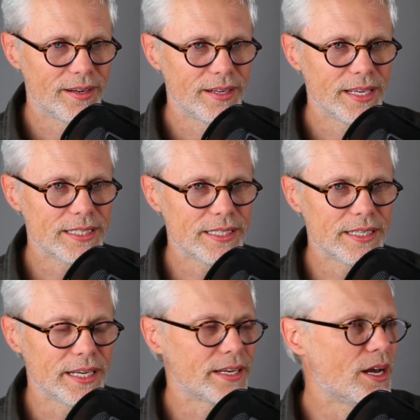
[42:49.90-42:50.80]
Yes,
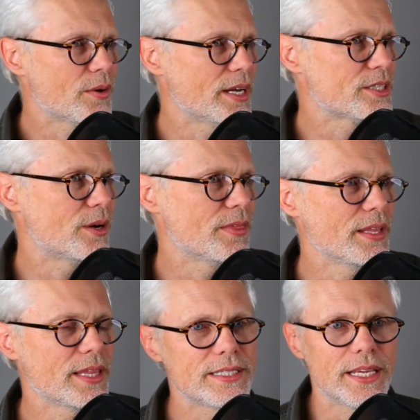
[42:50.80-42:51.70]
indeed. Okay, so I
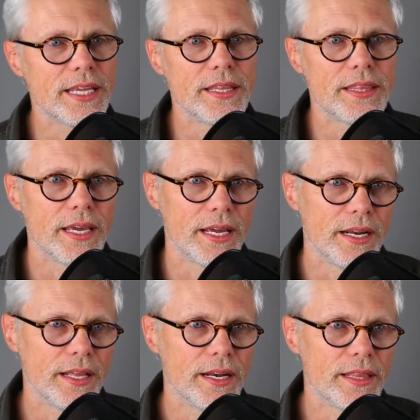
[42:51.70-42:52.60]
think that's the key thing, and
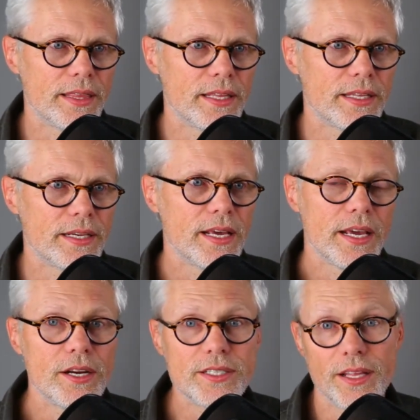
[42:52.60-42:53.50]
I, and I think that
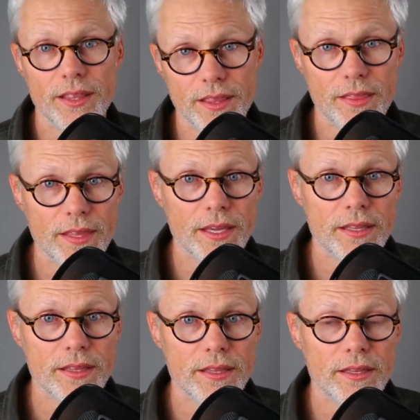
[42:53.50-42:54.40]
here's the the
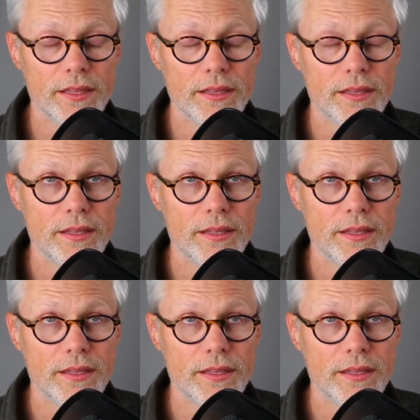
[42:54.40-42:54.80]
thing.